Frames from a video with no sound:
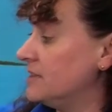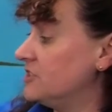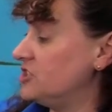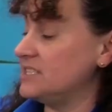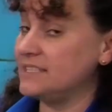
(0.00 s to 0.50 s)

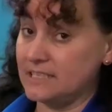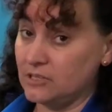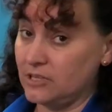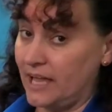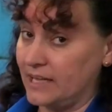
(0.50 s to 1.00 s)
she
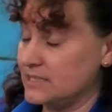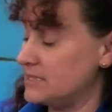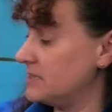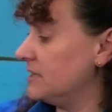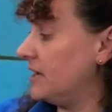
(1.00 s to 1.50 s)
still
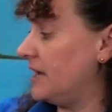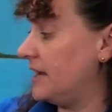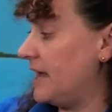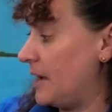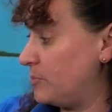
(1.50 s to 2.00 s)
has
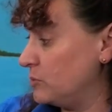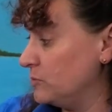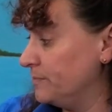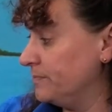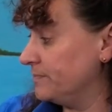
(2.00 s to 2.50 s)
an
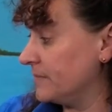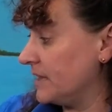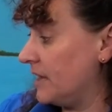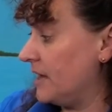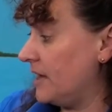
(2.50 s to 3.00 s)
apple,
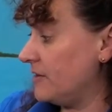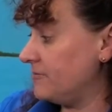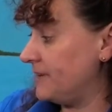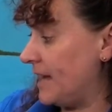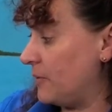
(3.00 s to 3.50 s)
a
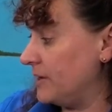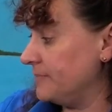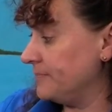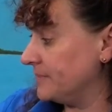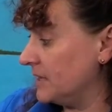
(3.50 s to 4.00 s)
flower,
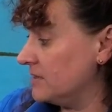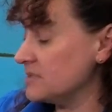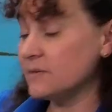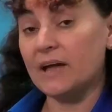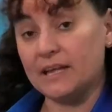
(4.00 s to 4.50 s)

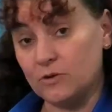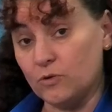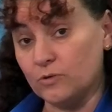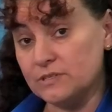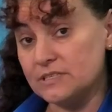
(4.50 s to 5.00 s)
some
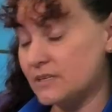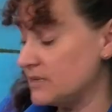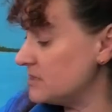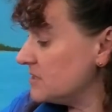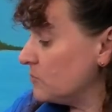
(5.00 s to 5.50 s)
acorns,
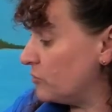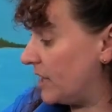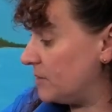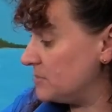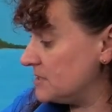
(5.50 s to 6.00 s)
some
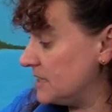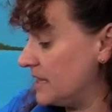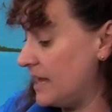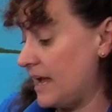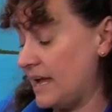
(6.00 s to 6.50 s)
grapes,
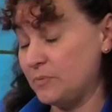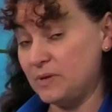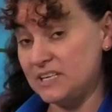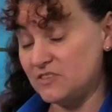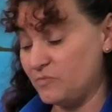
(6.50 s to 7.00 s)
and a
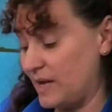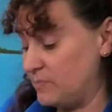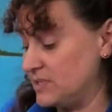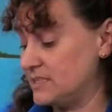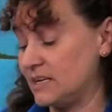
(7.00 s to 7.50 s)
piece of
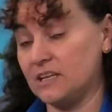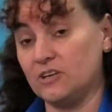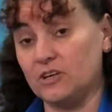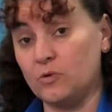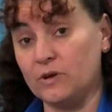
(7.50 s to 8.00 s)
paper stuck in
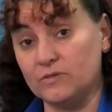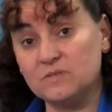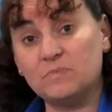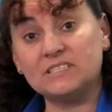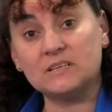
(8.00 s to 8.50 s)
her
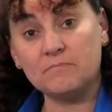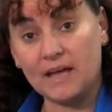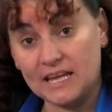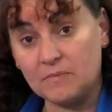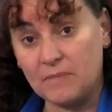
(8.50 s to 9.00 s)
quills. But to
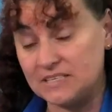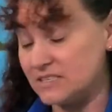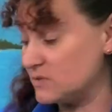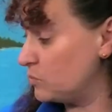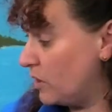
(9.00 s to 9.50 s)
make
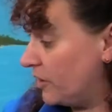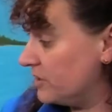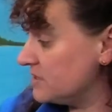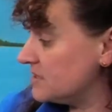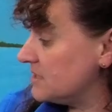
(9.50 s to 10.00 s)
matters
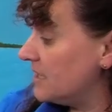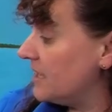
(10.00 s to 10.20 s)
worse,